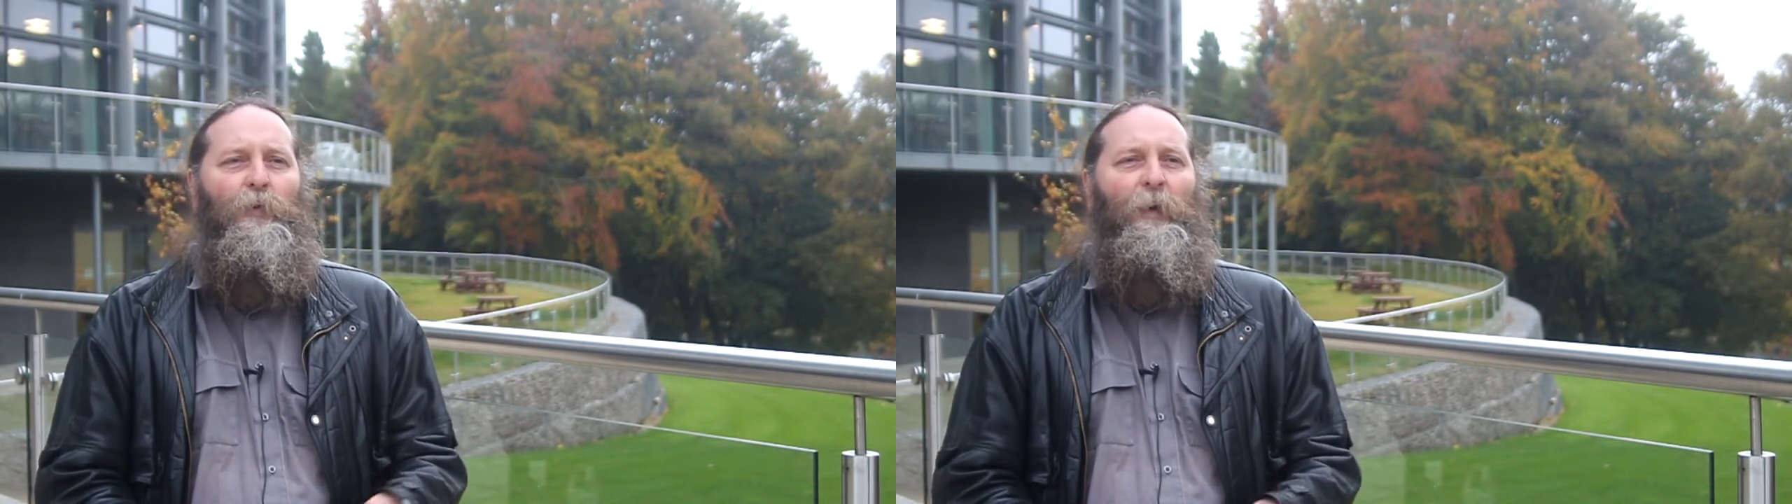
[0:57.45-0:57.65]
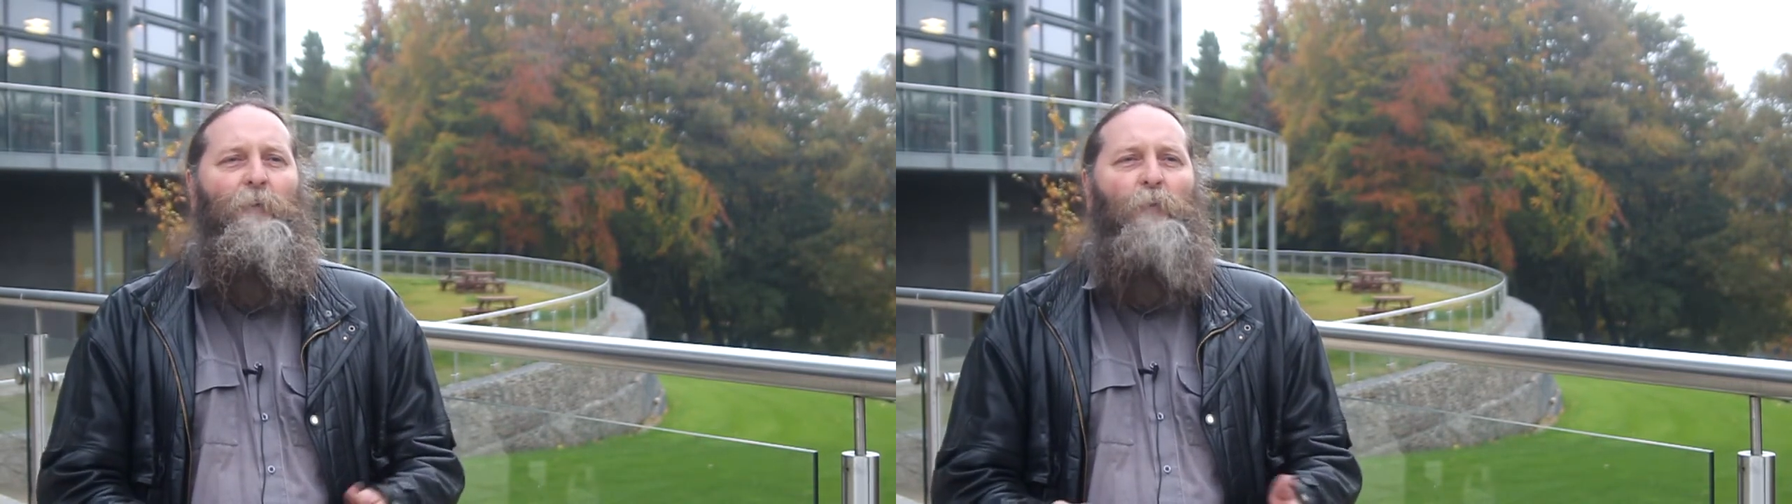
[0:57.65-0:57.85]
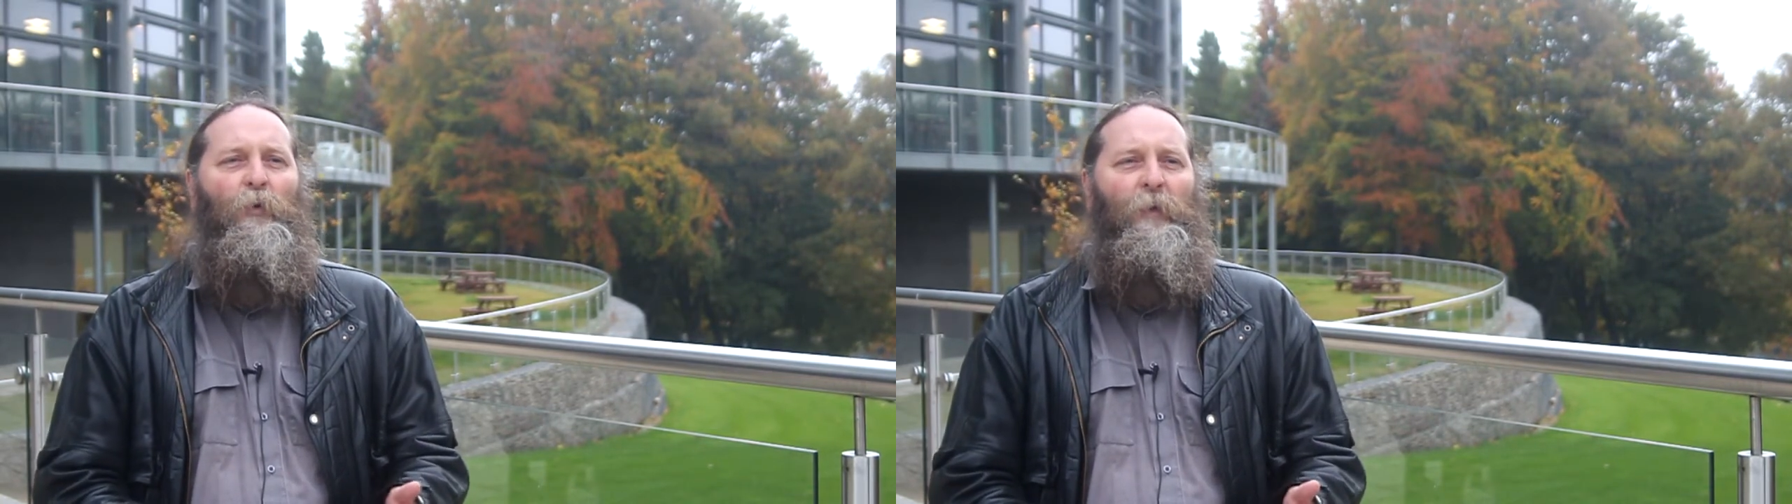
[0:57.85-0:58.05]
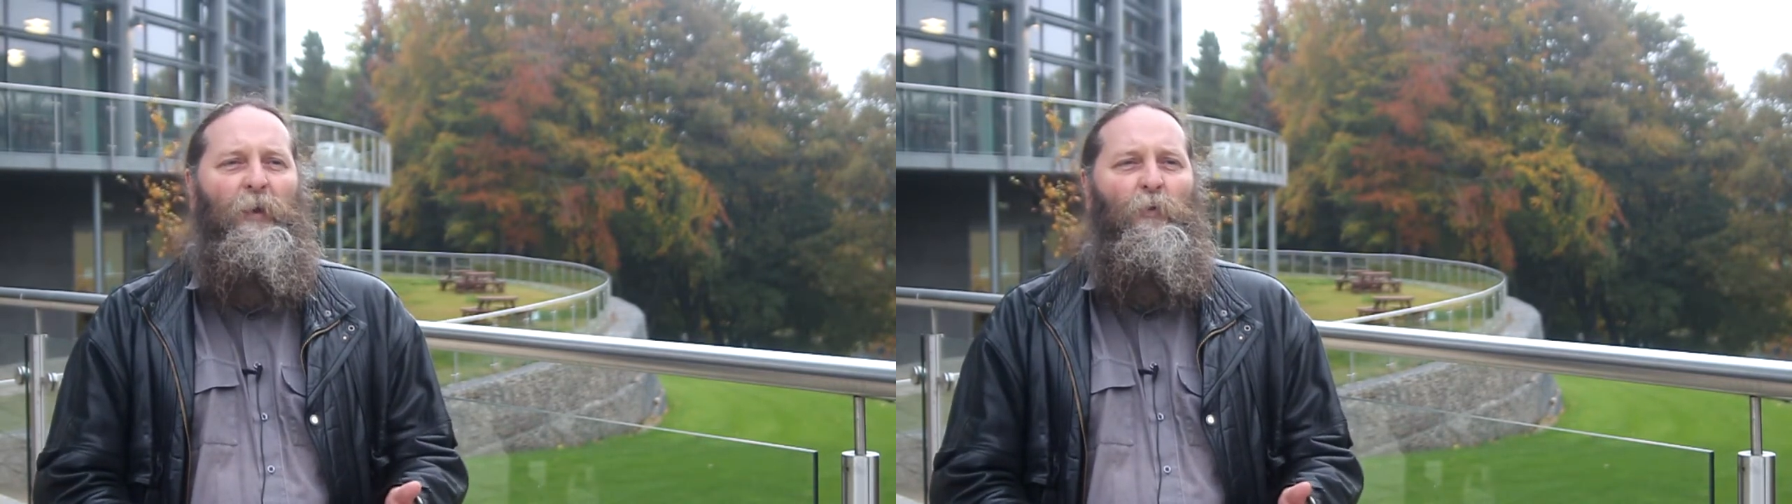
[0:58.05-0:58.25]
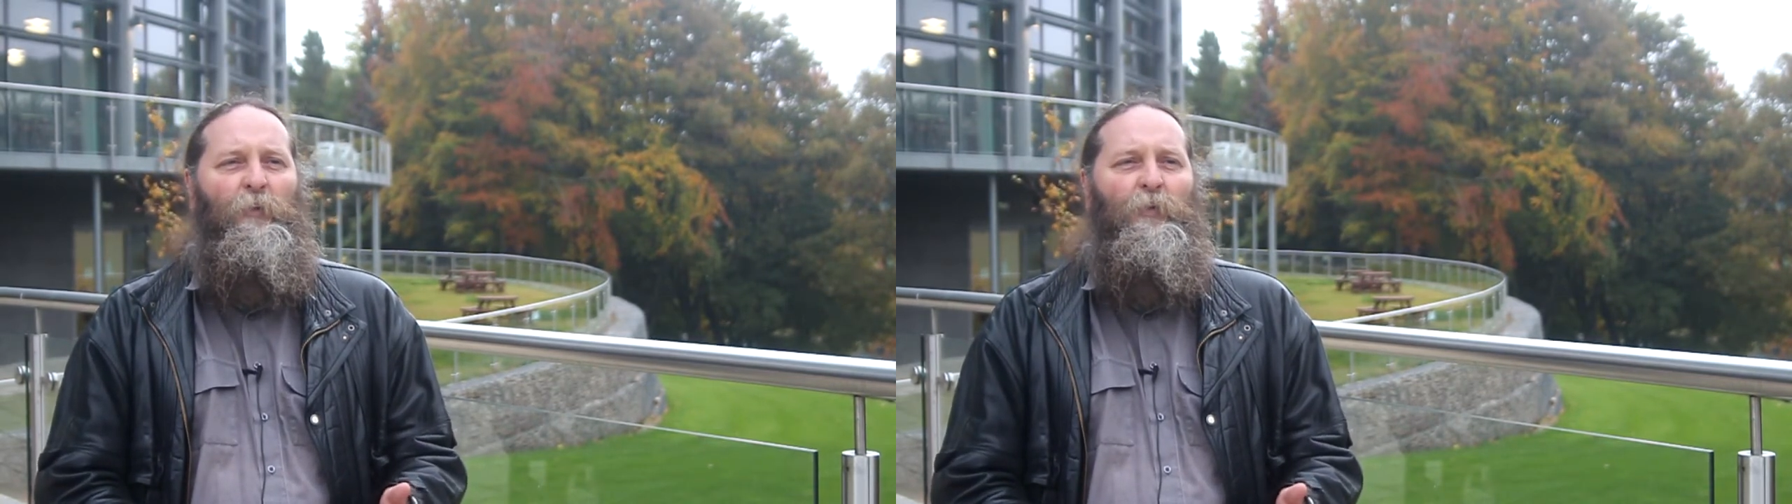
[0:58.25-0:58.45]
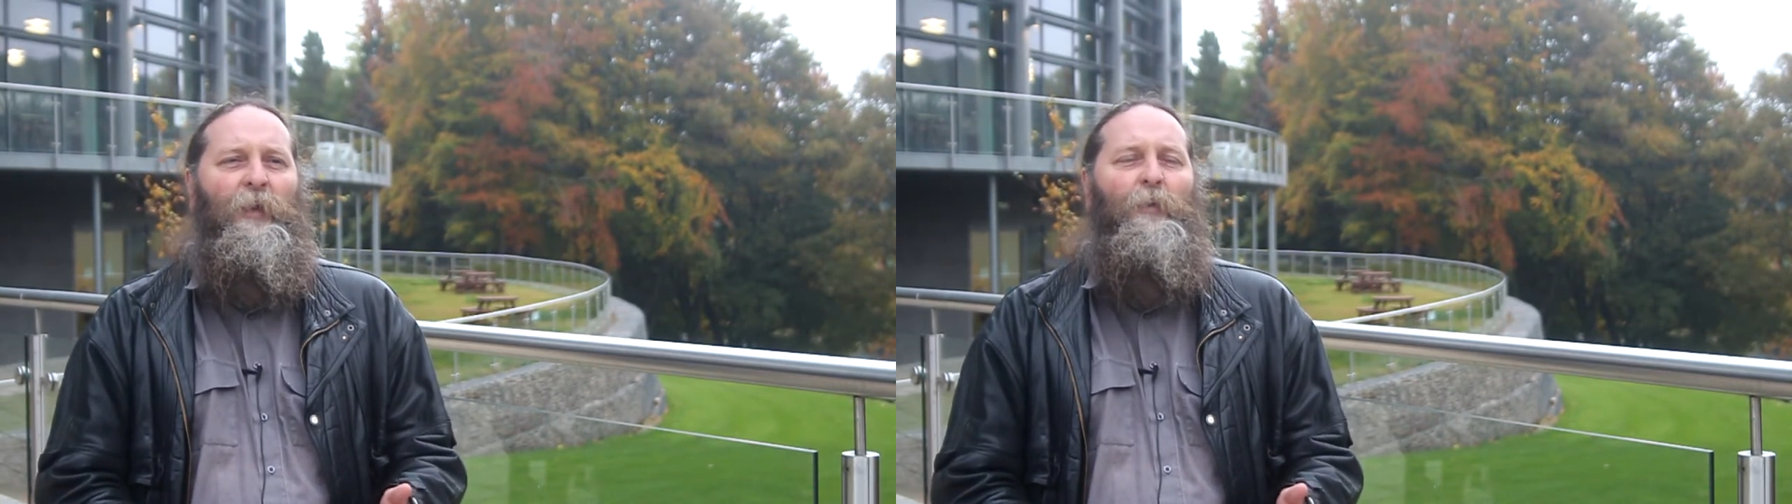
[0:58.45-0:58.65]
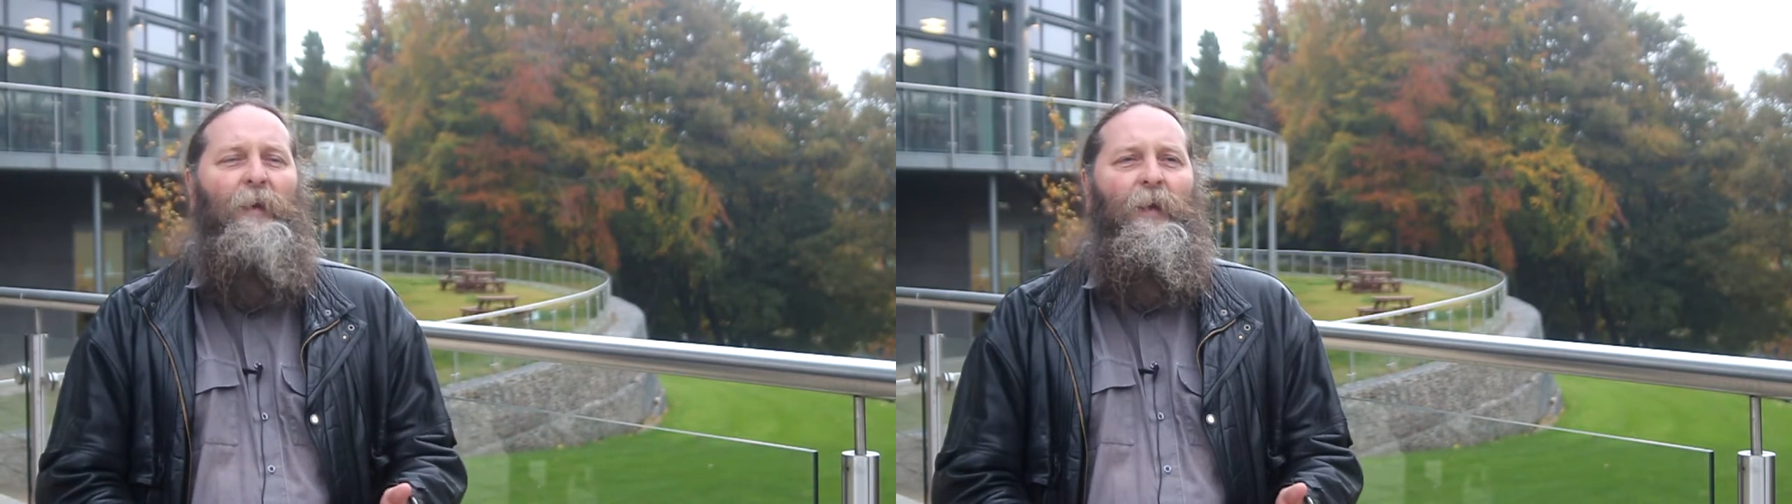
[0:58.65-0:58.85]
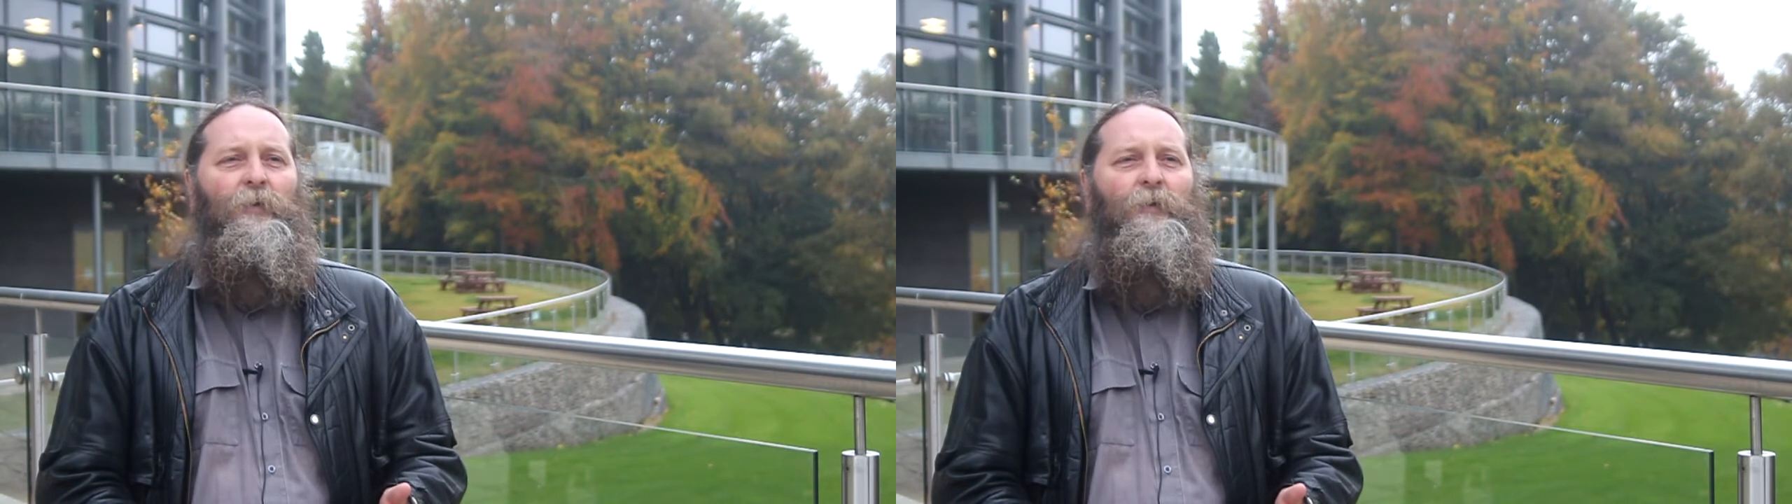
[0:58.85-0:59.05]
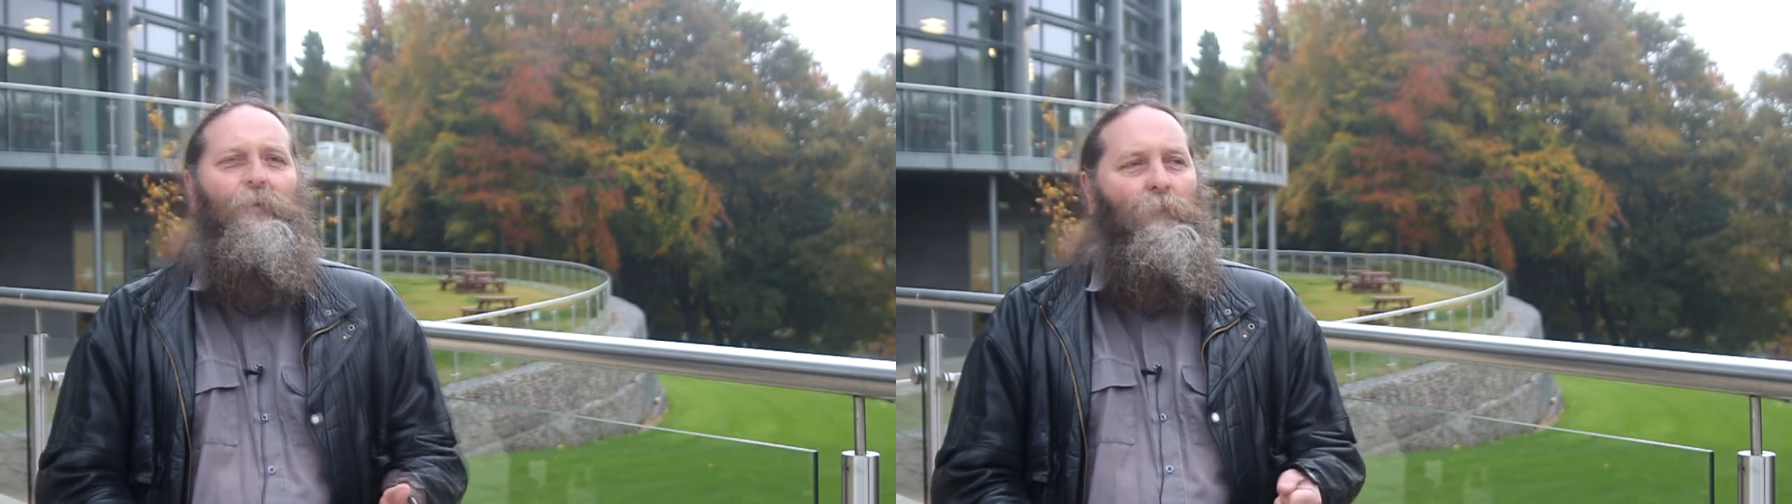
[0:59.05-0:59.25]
we'll have more renewables in the mix.